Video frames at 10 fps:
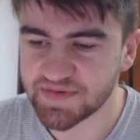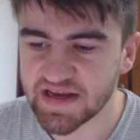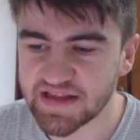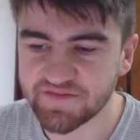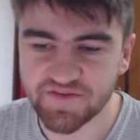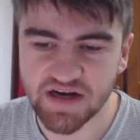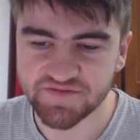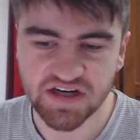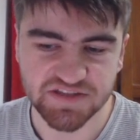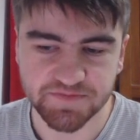gaining 5
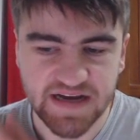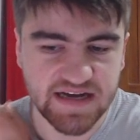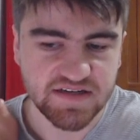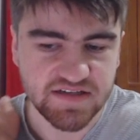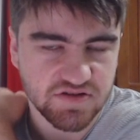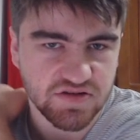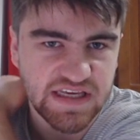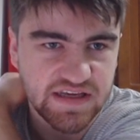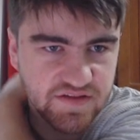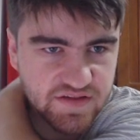guys back
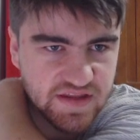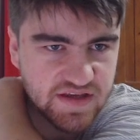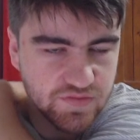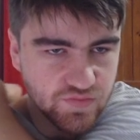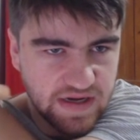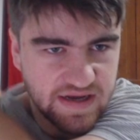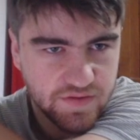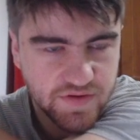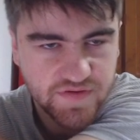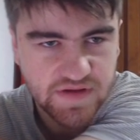in the round